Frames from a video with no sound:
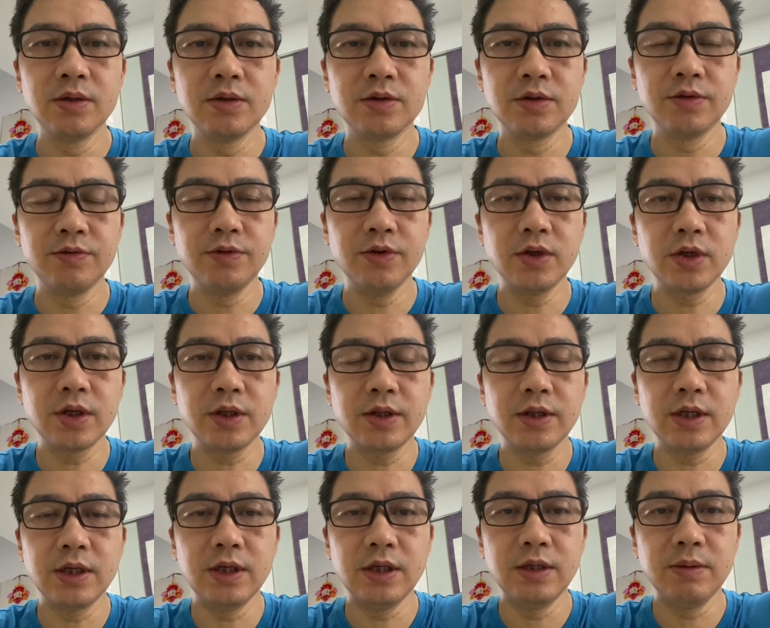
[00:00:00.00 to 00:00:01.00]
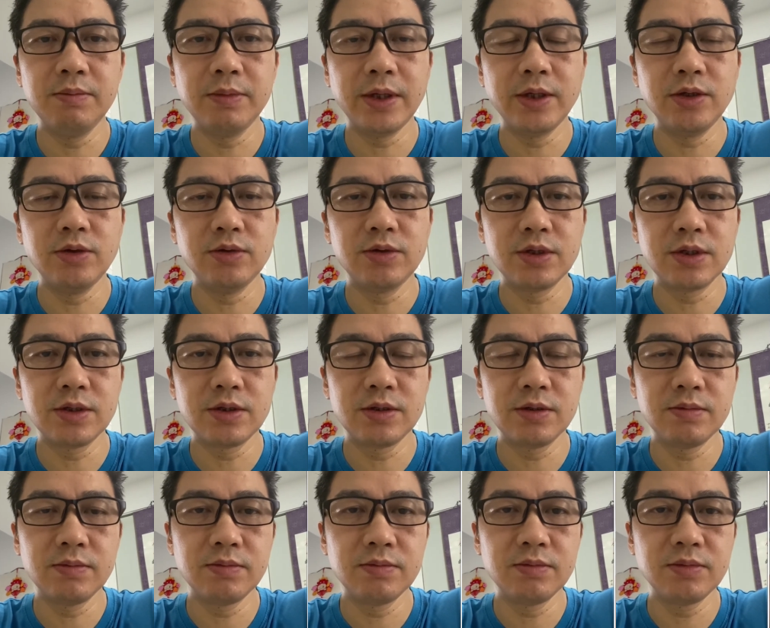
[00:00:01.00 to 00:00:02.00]
So if you look at the menu
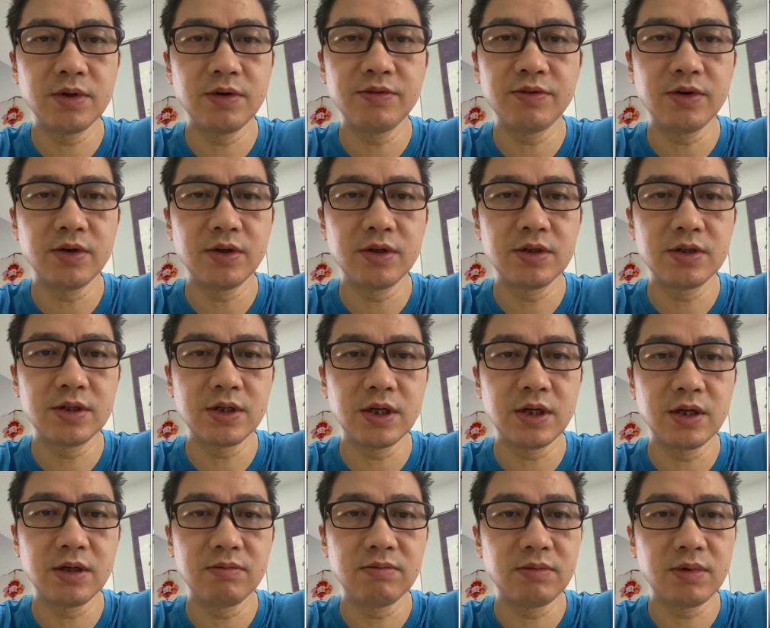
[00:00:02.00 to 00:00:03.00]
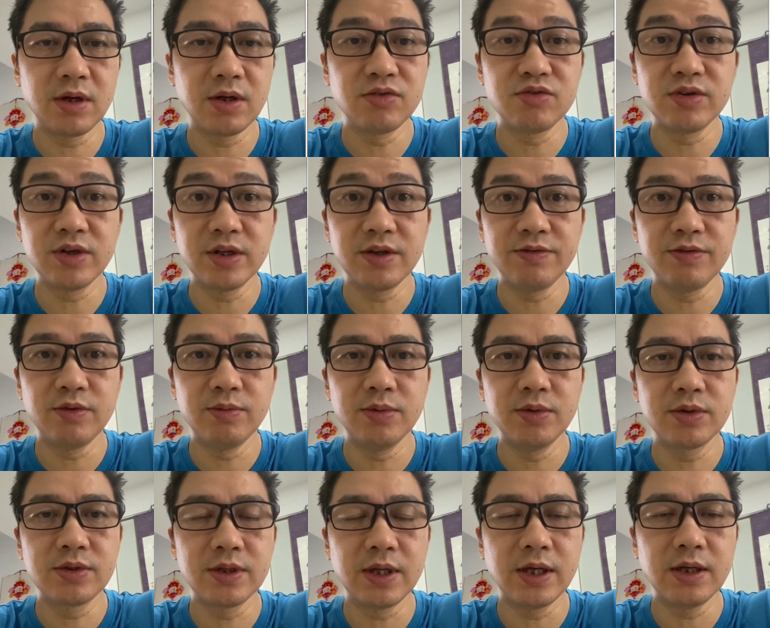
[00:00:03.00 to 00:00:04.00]
system, I've got uh, one hundred eighty-four
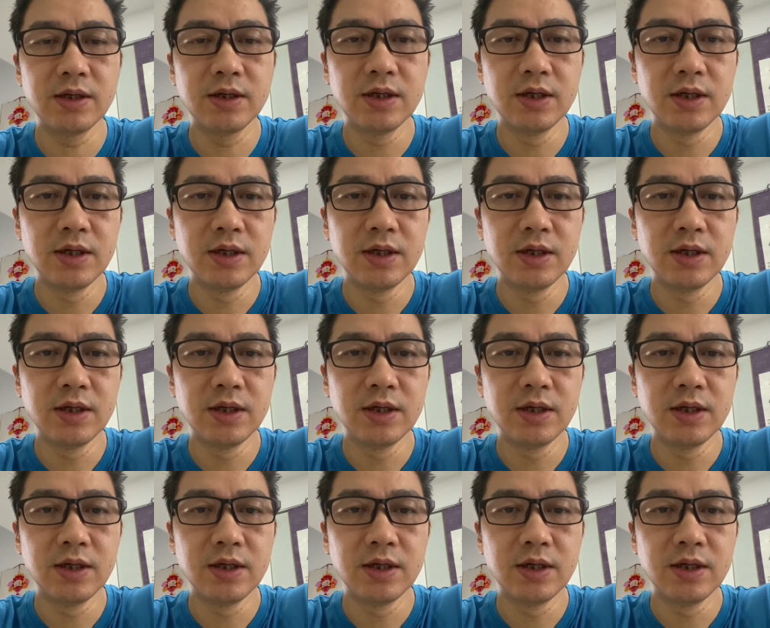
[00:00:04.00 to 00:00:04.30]
books there.